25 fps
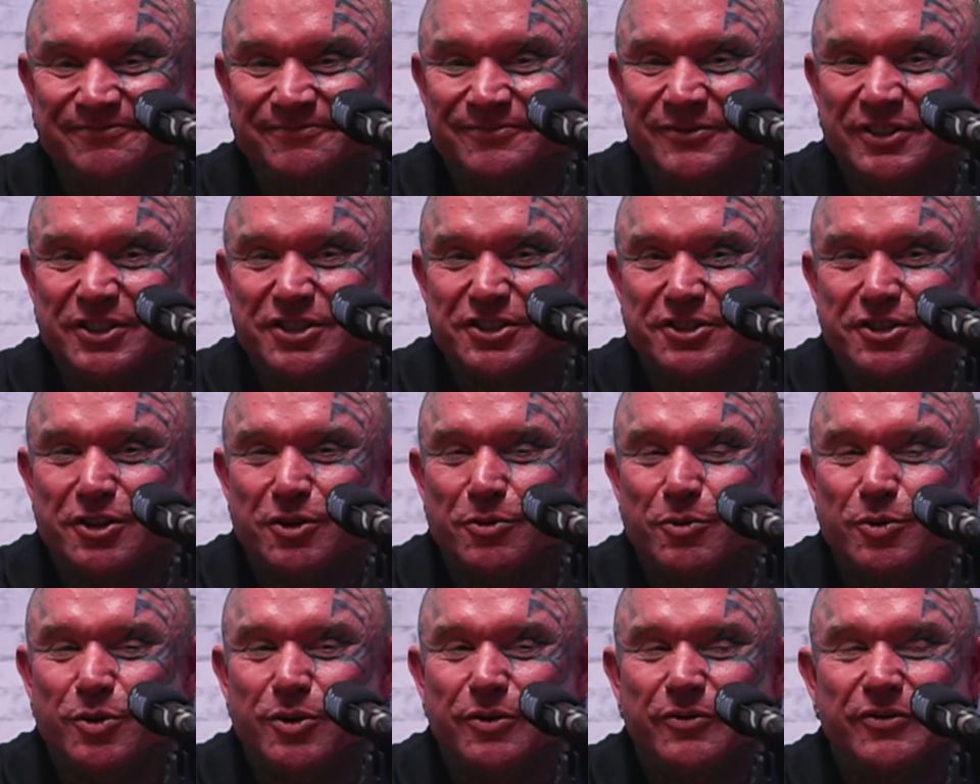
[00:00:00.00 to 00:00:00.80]
it's not
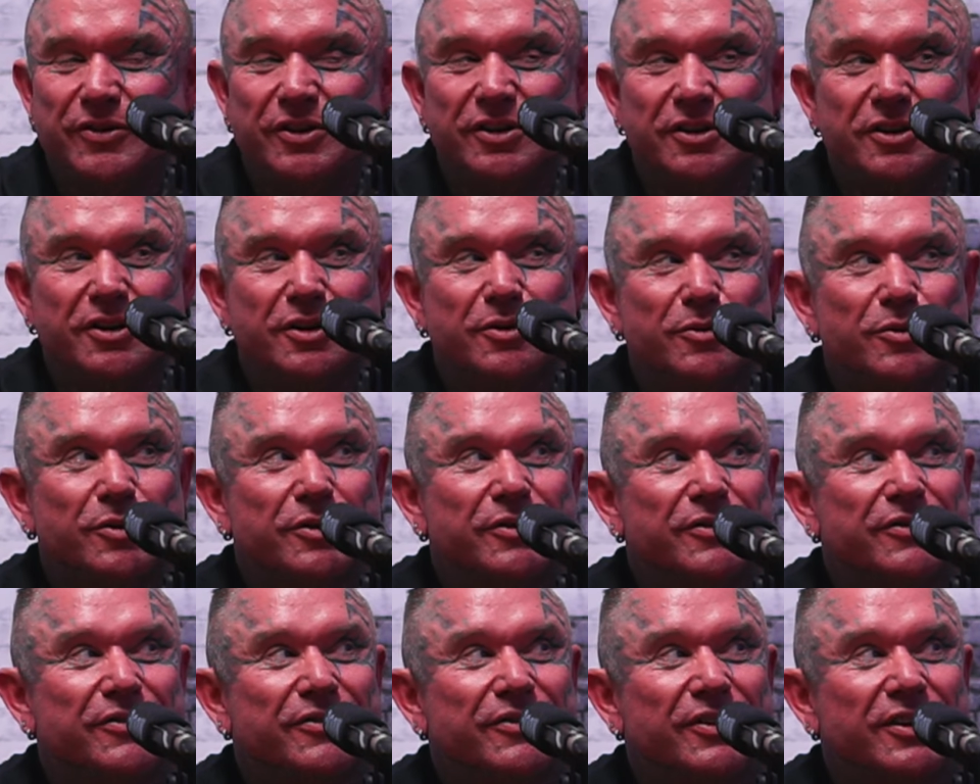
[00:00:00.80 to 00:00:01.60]
worth it. Not
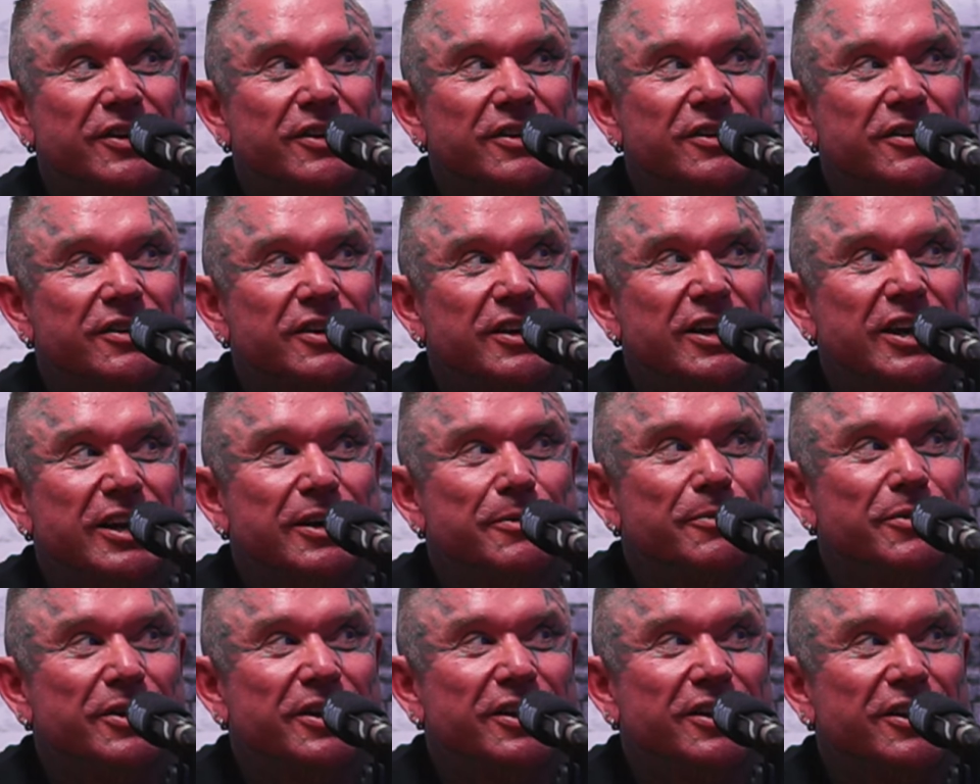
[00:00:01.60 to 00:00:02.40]
worth fucking
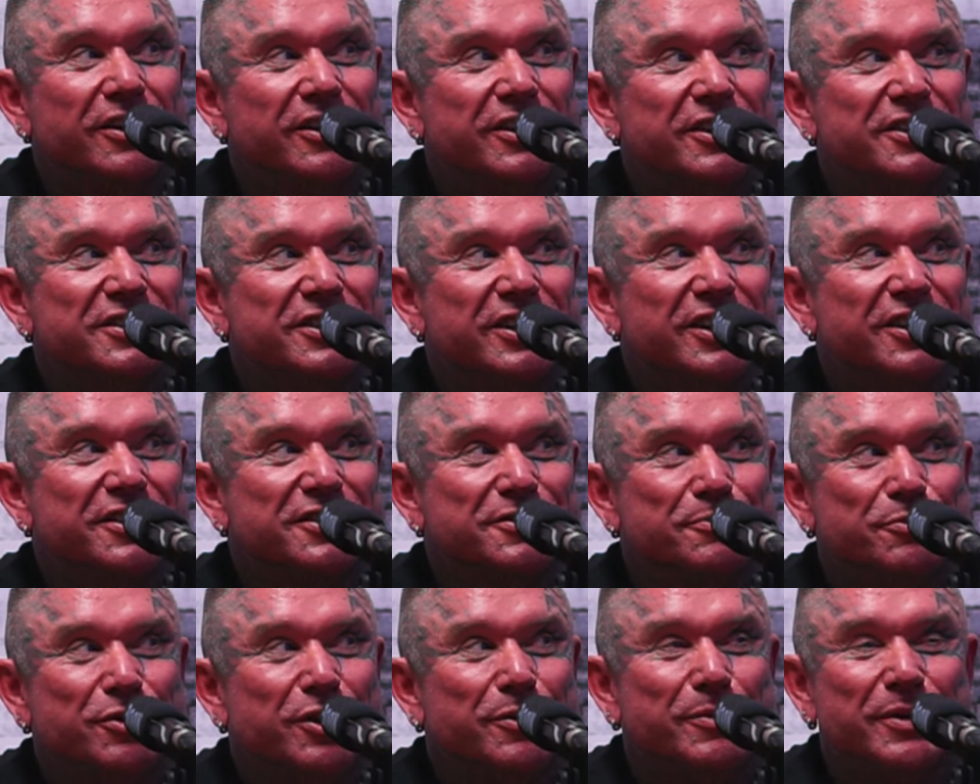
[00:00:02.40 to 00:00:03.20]
gambling. Like you said, it's
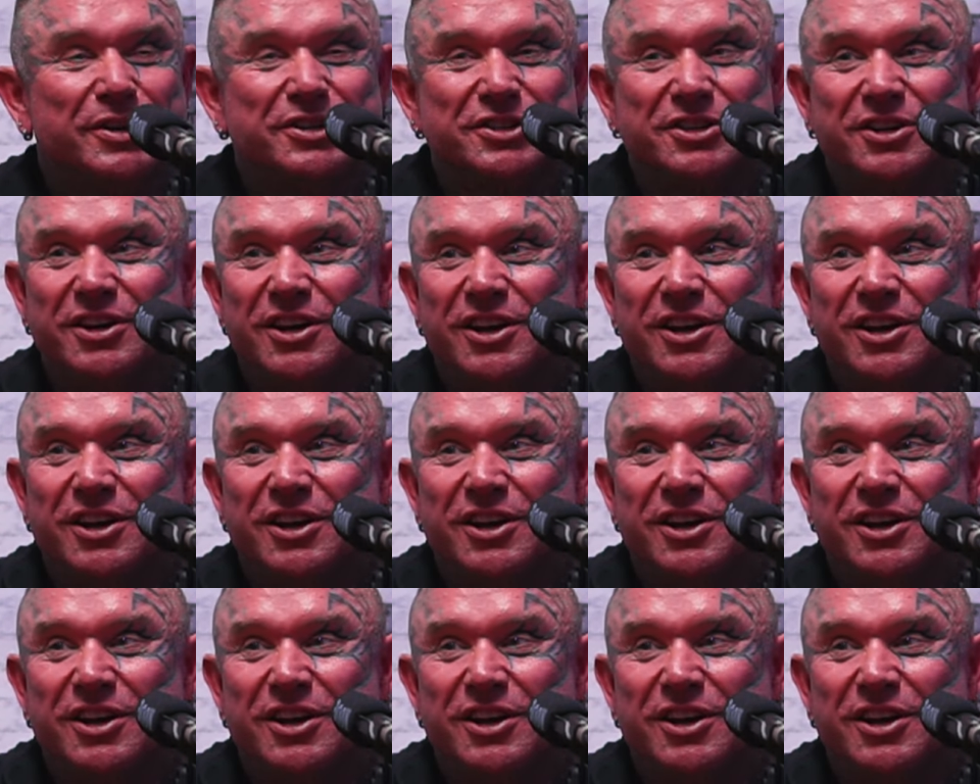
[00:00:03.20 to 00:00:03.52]
pretty much